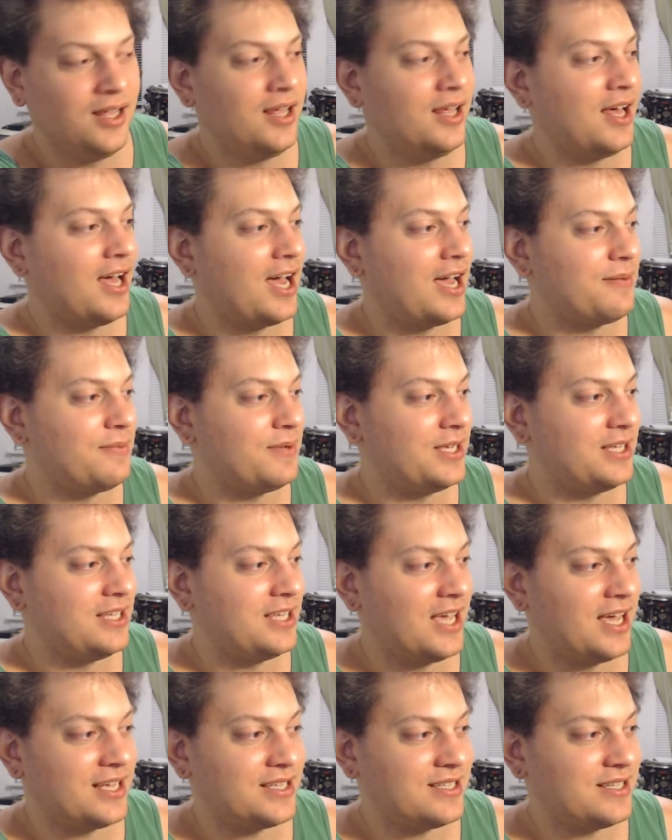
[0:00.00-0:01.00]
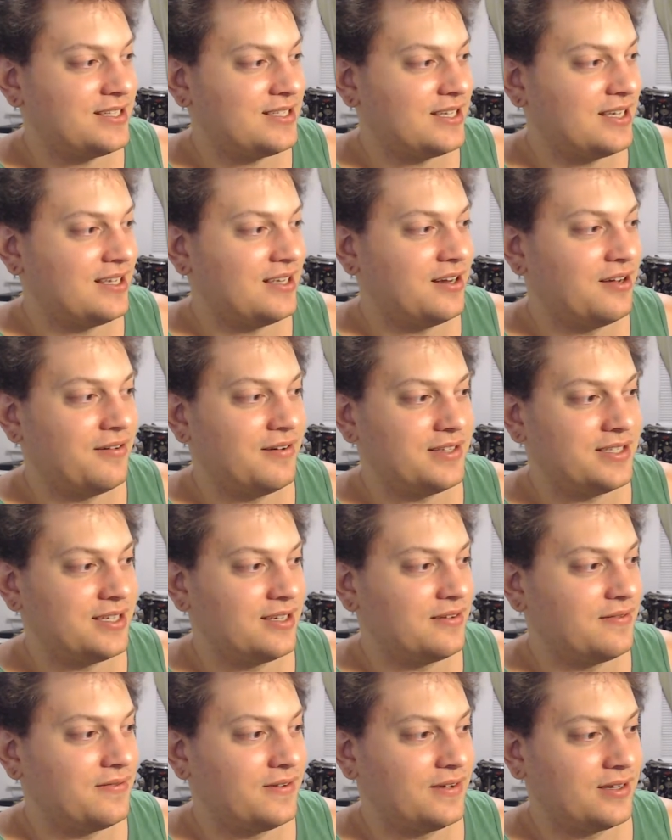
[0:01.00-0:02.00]
I mean, yes, it's you know it's a
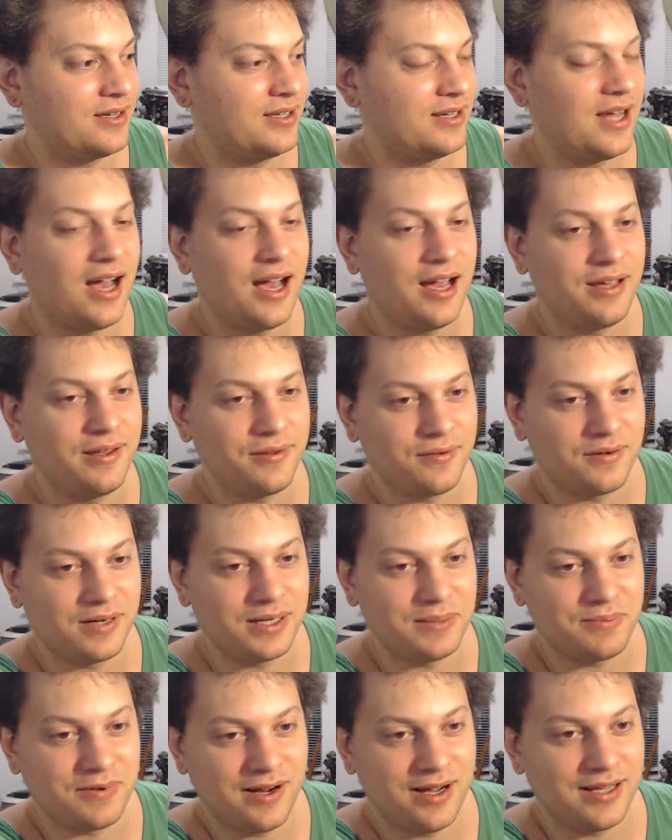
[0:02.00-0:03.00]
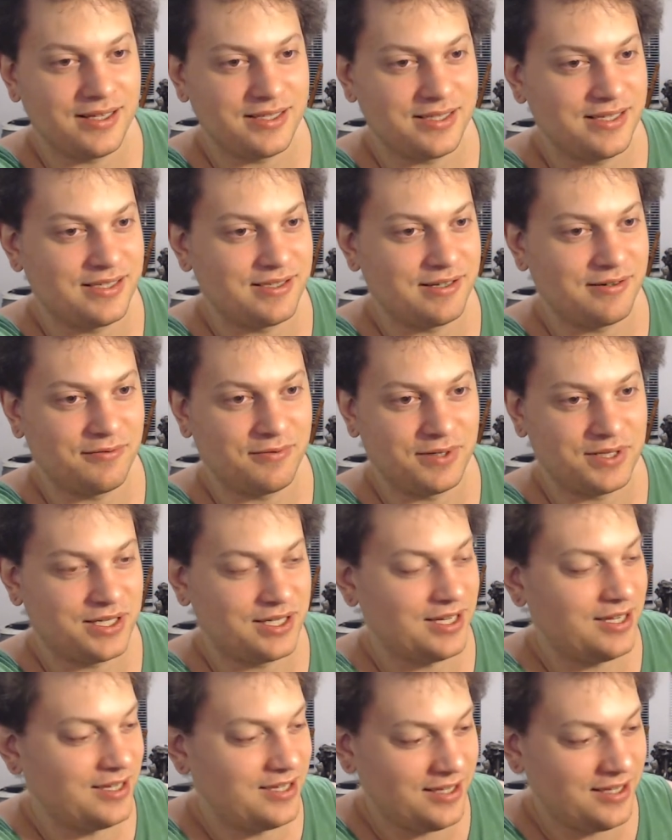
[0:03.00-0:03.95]
fucking i3 processor, which